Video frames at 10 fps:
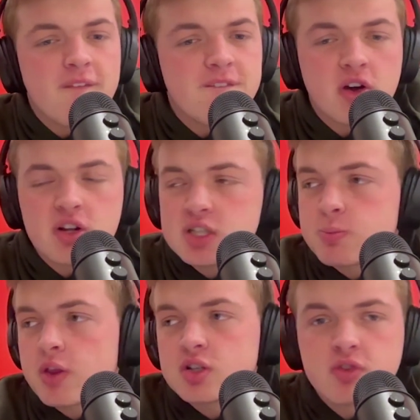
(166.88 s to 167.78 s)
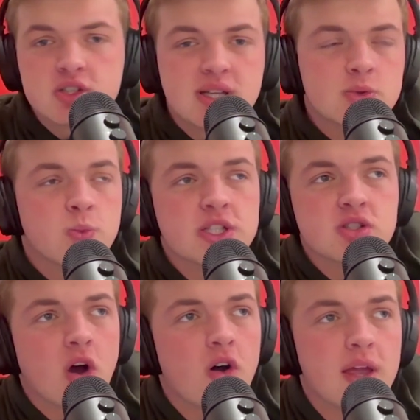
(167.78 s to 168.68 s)
filling his brother's footsteps. We
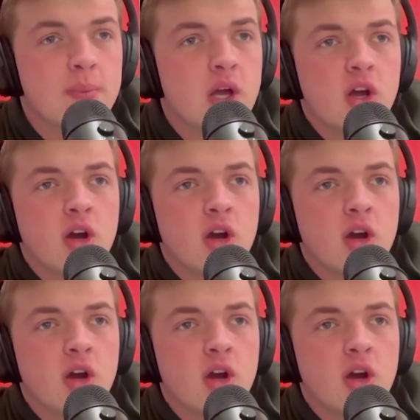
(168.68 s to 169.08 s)
saw him.